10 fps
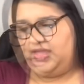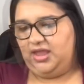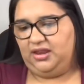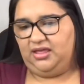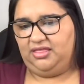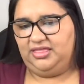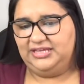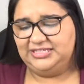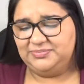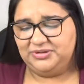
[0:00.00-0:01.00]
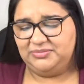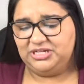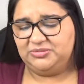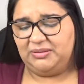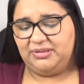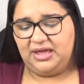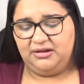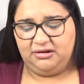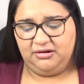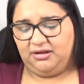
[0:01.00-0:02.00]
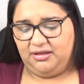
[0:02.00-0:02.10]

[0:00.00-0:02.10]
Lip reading: And this is pretty much my planner.